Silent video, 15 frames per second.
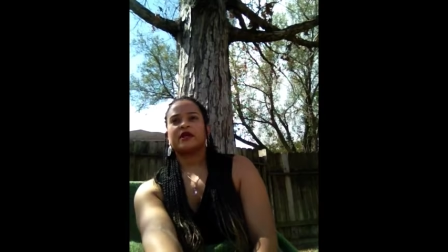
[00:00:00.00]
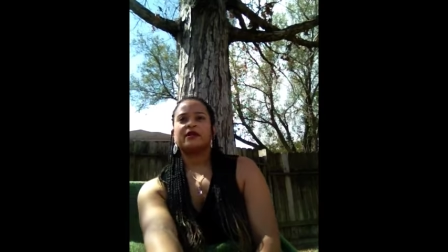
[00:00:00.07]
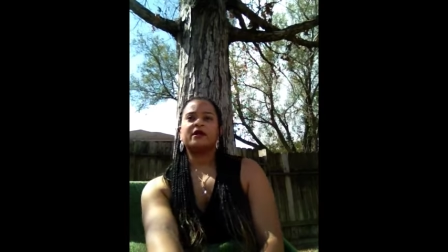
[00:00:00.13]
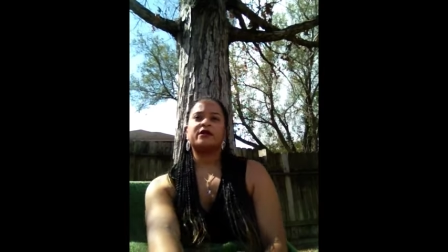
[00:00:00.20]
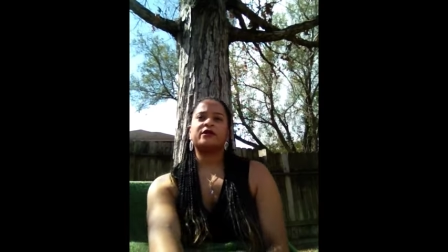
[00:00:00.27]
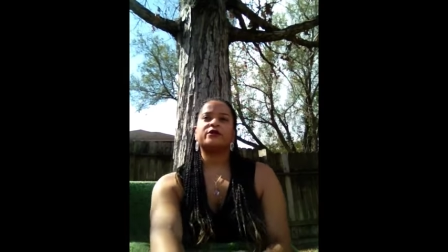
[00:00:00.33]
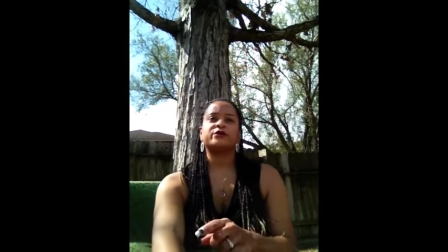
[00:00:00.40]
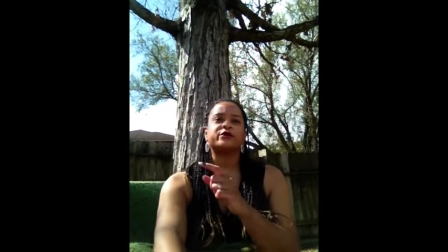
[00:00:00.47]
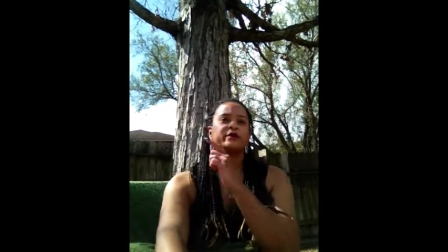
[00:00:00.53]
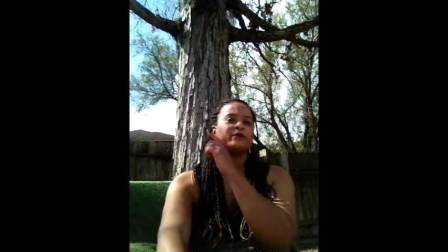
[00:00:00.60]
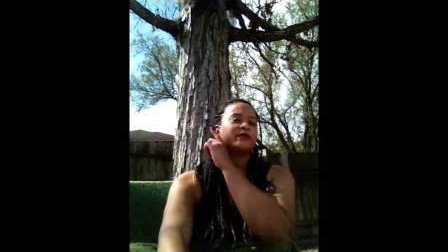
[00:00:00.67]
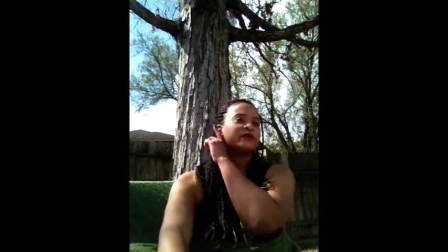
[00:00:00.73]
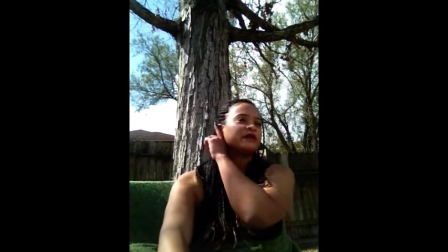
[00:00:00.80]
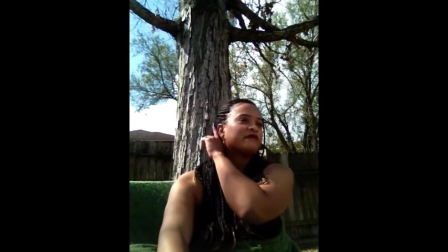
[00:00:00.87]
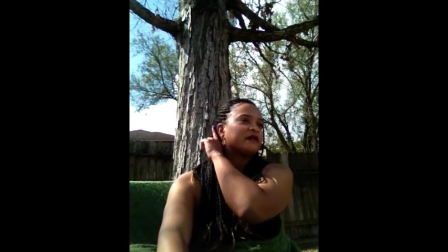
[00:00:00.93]
the
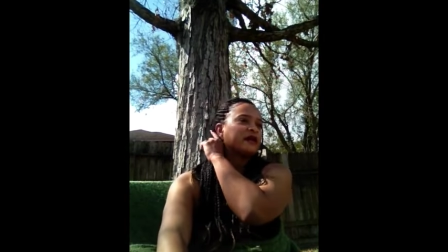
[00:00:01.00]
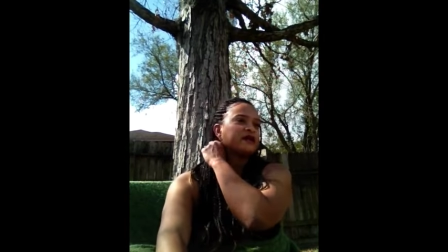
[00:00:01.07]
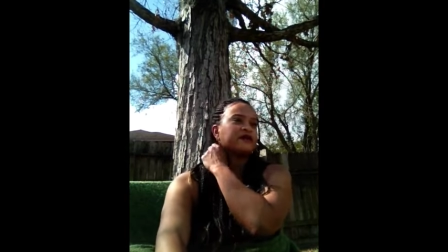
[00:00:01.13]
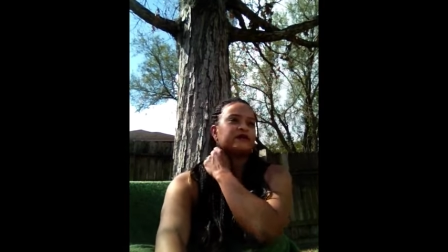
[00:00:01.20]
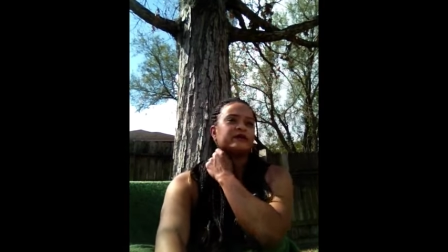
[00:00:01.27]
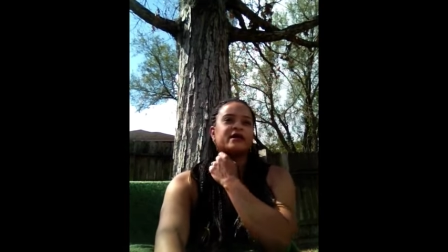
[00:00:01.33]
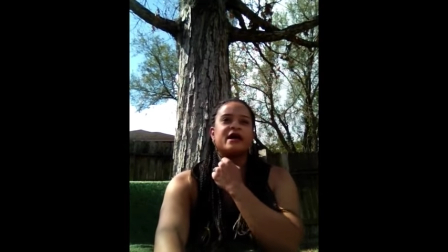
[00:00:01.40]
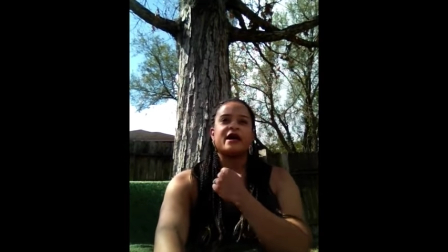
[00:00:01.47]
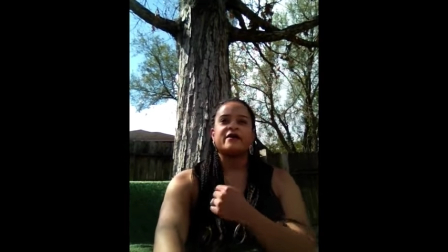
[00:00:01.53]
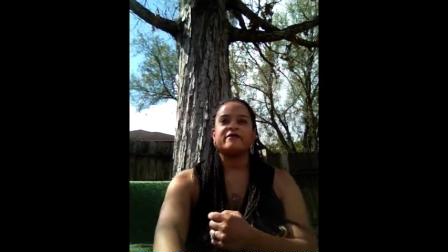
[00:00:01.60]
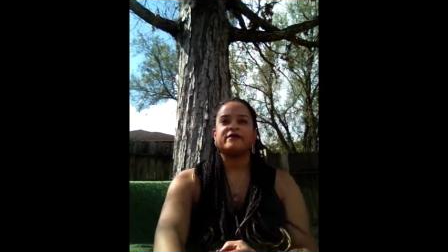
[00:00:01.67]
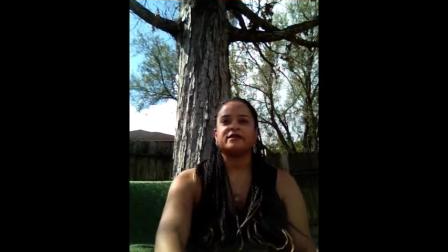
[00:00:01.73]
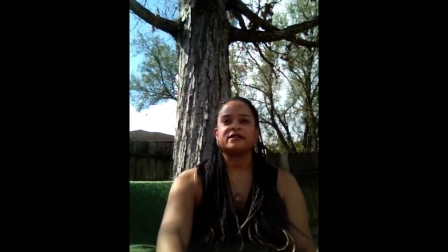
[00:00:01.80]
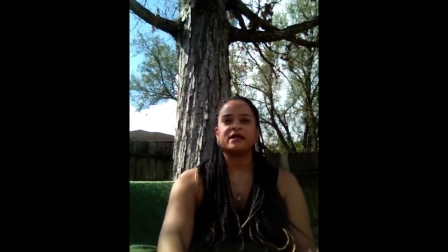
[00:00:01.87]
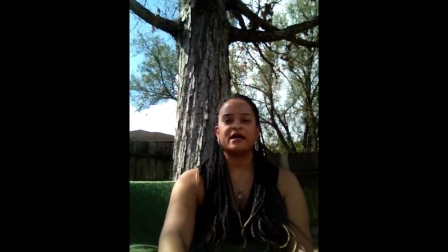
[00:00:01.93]
description of your life
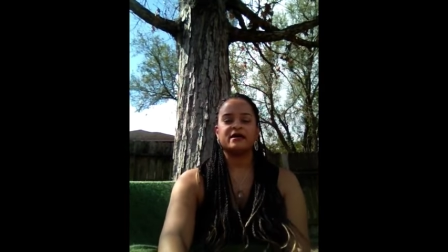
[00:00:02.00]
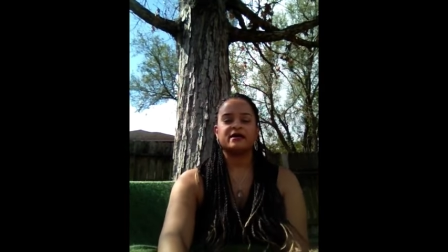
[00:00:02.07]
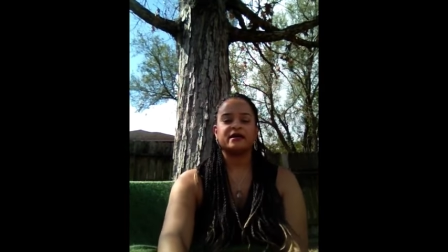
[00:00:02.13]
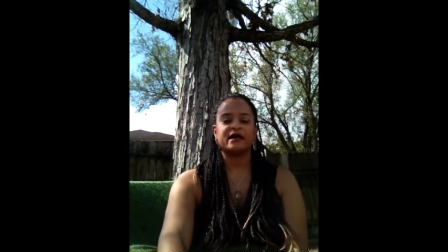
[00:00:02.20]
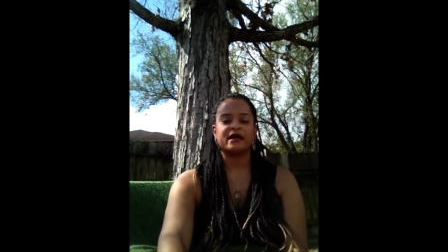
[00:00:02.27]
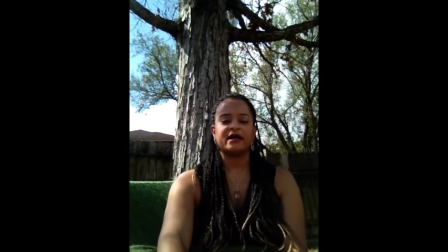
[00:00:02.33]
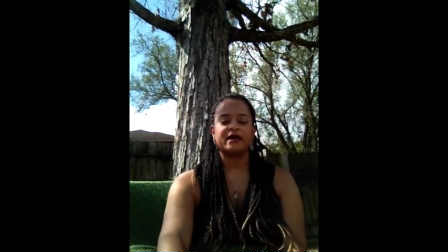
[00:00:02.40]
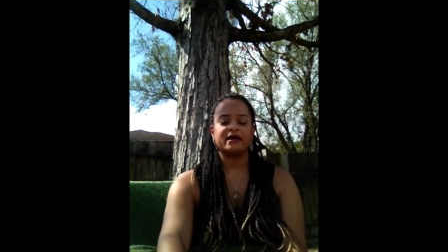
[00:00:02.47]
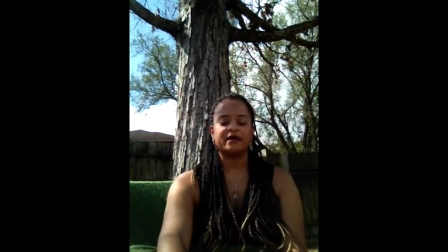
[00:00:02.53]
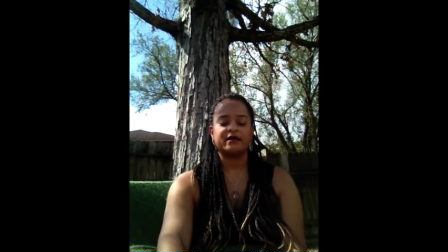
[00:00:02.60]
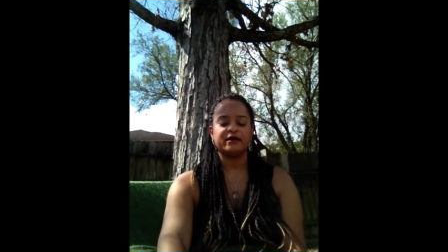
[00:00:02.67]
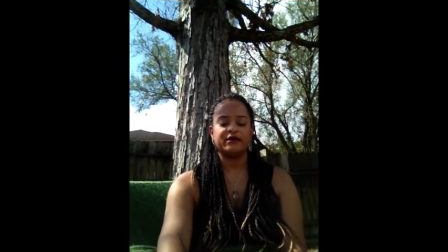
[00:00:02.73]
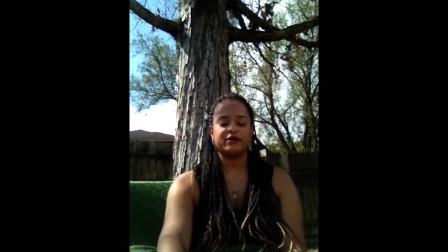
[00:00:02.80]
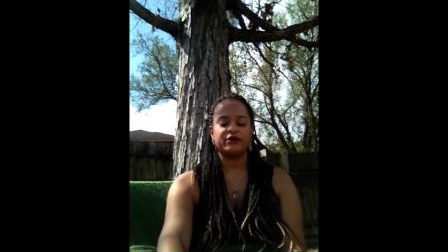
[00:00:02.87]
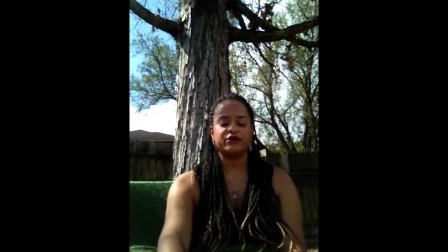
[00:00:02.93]
is kind of like
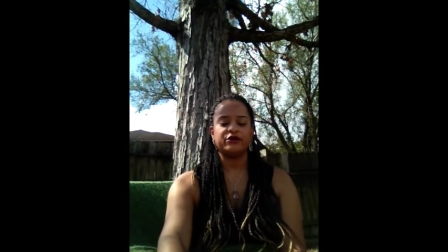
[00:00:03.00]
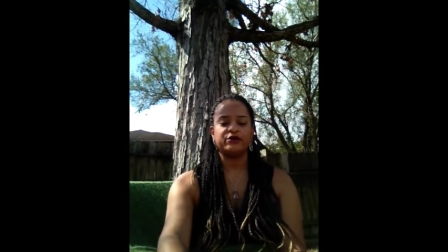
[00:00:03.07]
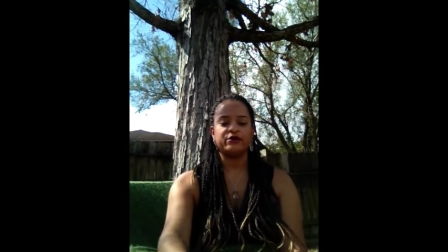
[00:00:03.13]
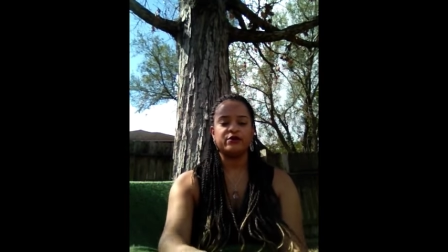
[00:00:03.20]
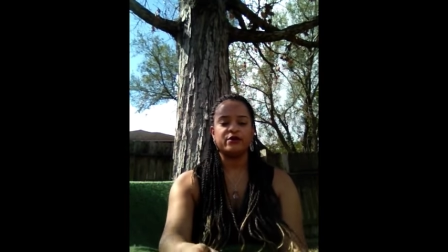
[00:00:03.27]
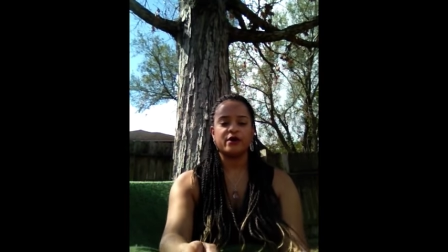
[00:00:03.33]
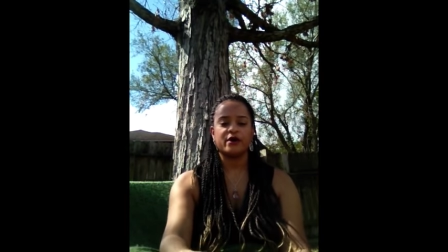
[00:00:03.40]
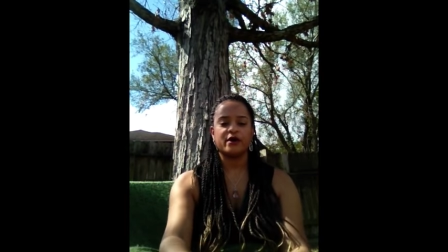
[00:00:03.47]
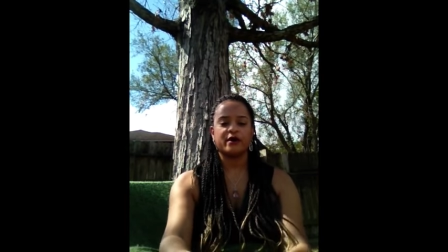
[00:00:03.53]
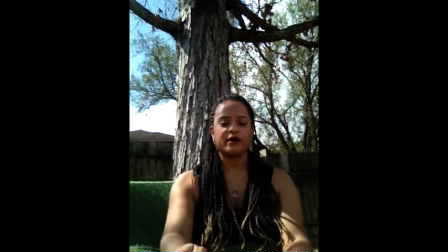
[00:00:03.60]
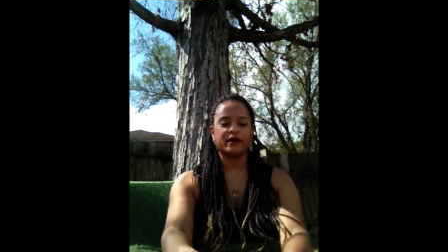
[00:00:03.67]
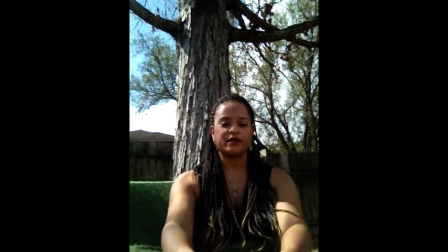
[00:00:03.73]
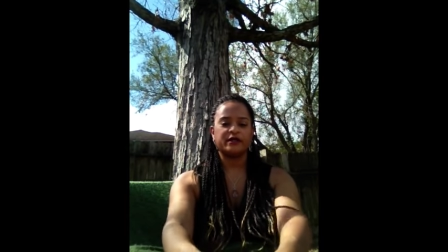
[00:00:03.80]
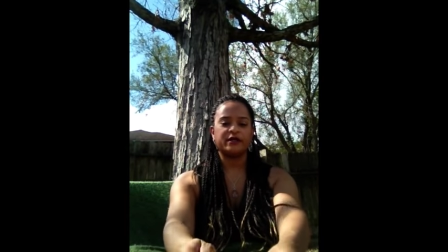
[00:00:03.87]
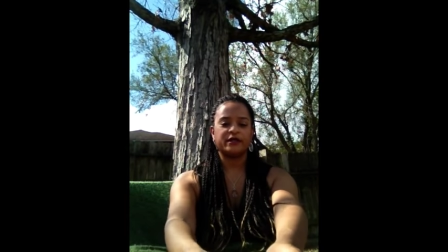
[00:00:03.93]
you are a